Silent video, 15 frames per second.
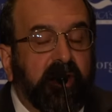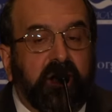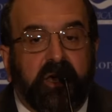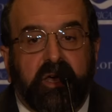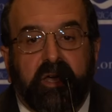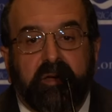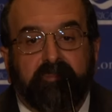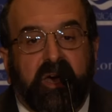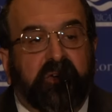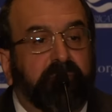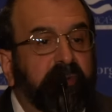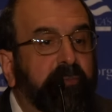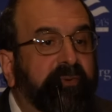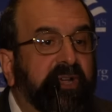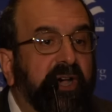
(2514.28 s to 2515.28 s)
Uh,
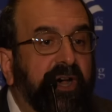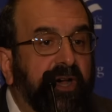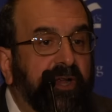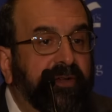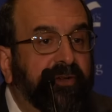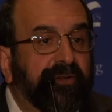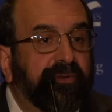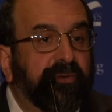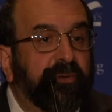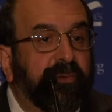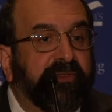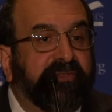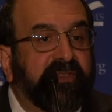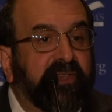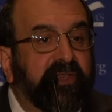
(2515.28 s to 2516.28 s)
Mahbub Khan, who
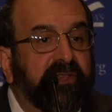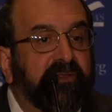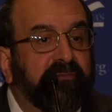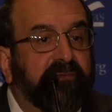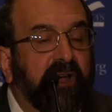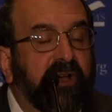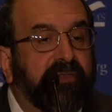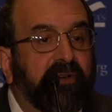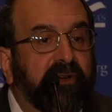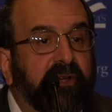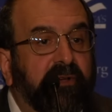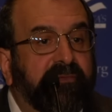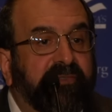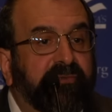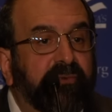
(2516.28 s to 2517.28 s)
was the father
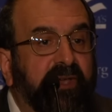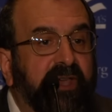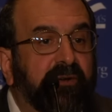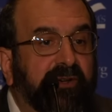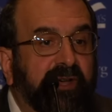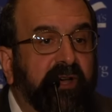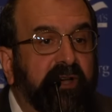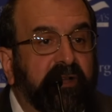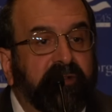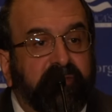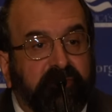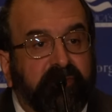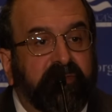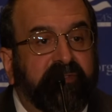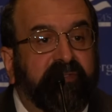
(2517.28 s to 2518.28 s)
of Suhail Khan,
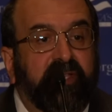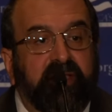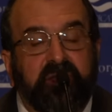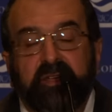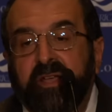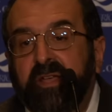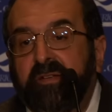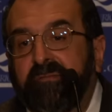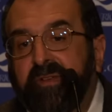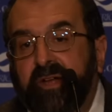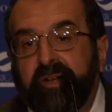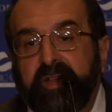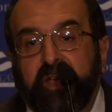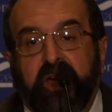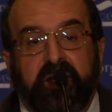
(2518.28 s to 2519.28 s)
who is a
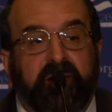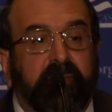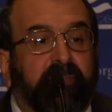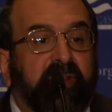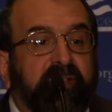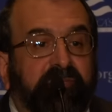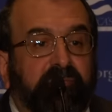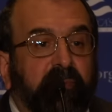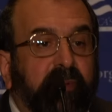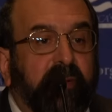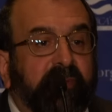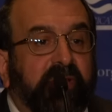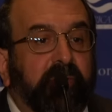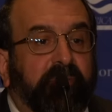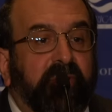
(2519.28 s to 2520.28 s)
very highly placed
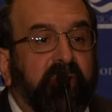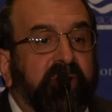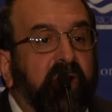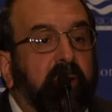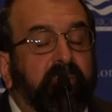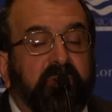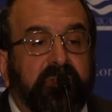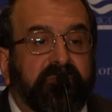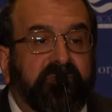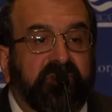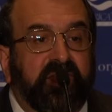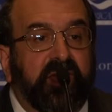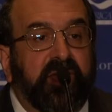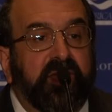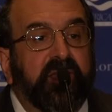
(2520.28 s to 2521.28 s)
Republican Party operative
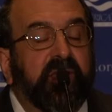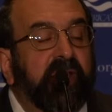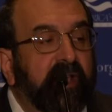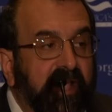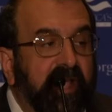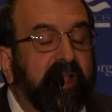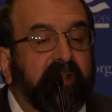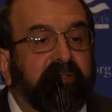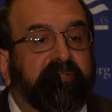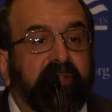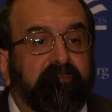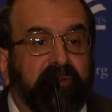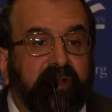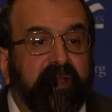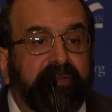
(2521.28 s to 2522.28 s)
today, and
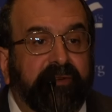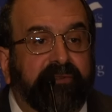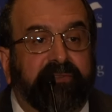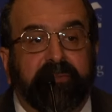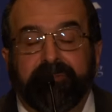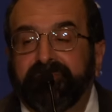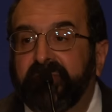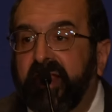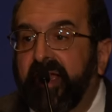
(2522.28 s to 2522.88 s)
several others.